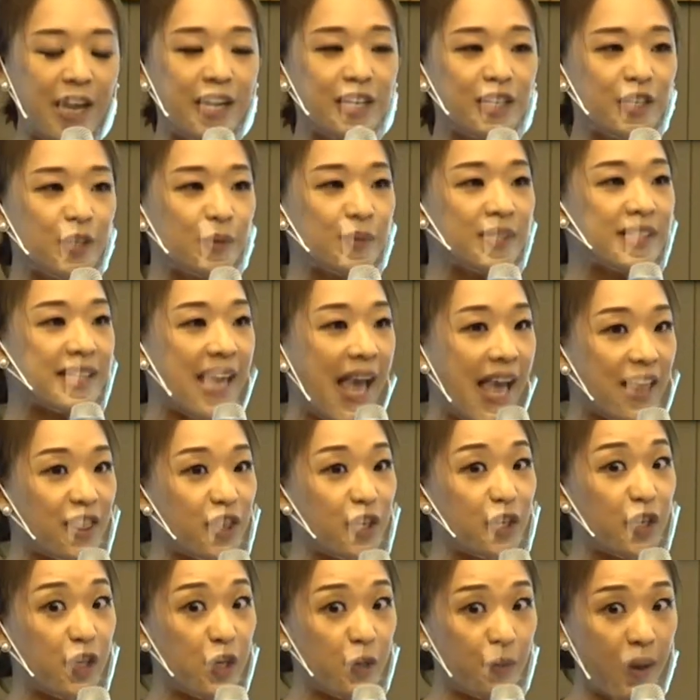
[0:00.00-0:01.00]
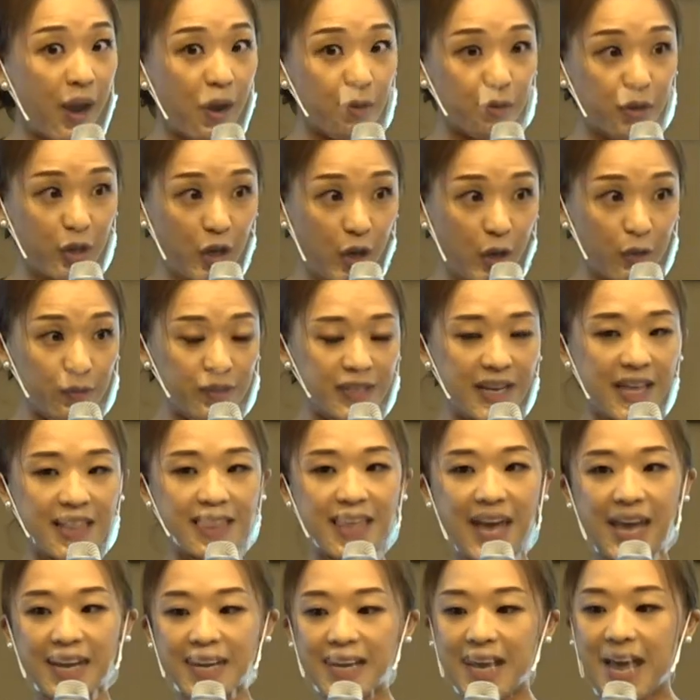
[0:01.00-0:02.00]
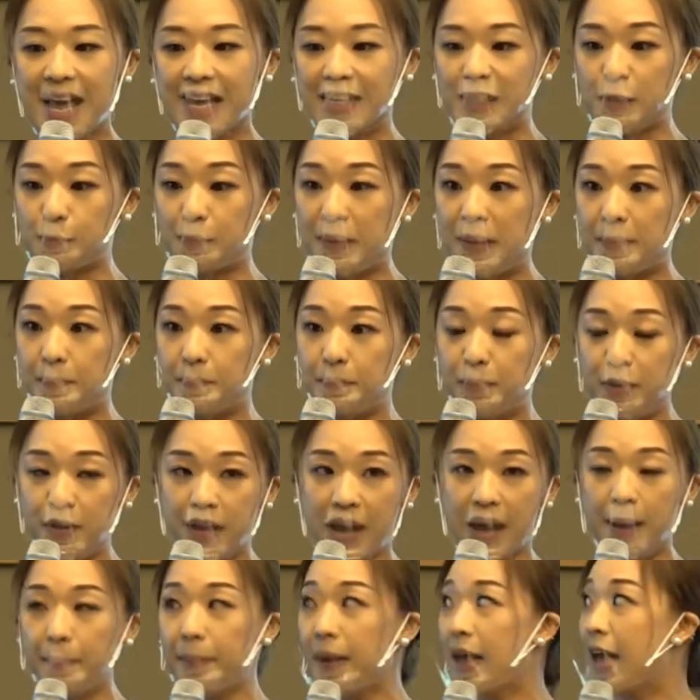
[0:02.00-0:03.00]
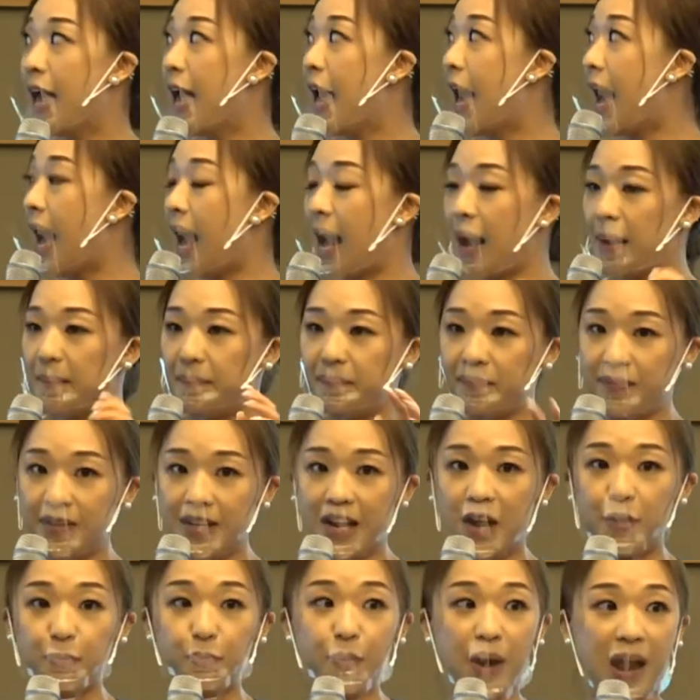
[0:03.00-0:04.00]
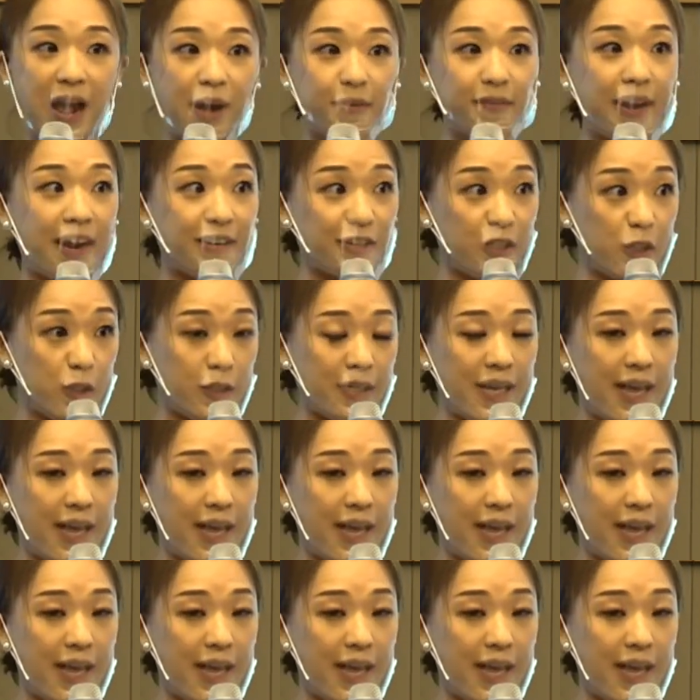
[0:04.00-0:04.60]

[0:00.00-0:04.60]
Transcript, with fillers: do scan the QR code that has been put up around our